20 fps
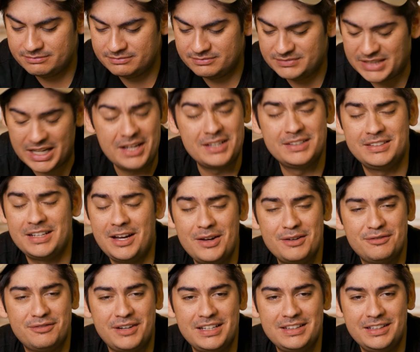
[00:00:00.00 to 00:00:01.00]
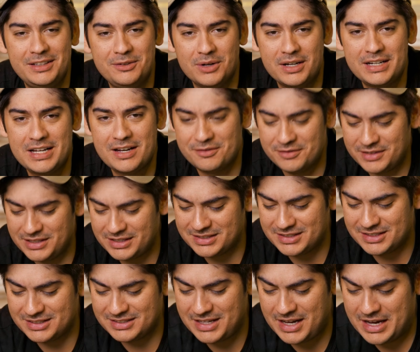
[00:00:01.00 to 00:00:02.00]
Now I finally run out of things
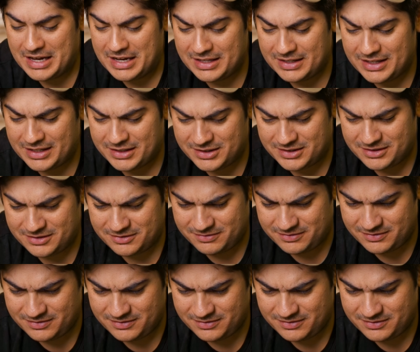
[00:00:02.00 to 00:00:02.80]
to say, and that's